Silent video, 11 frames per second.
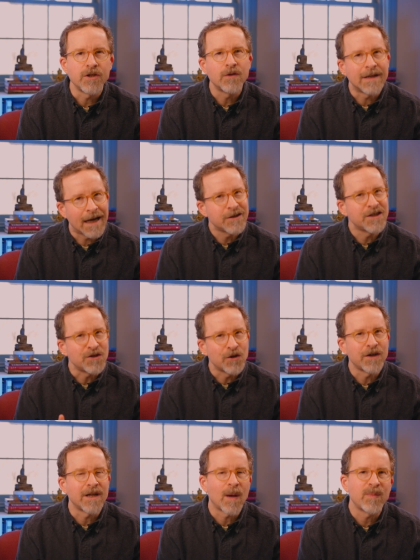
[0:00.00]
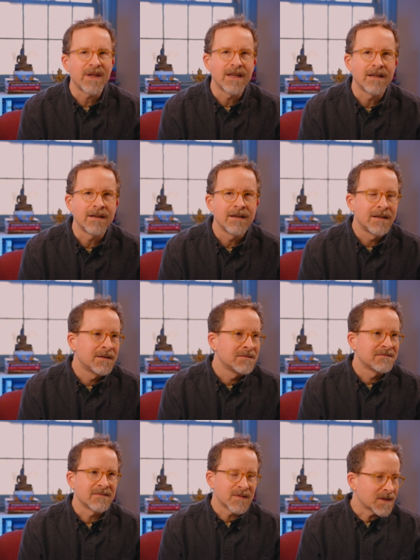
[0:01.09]
You can actually look it up in
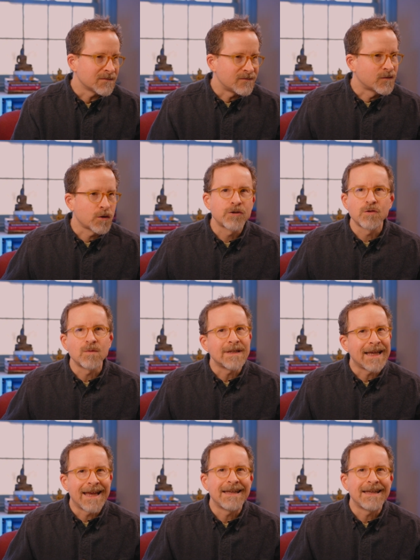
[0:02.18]
virtually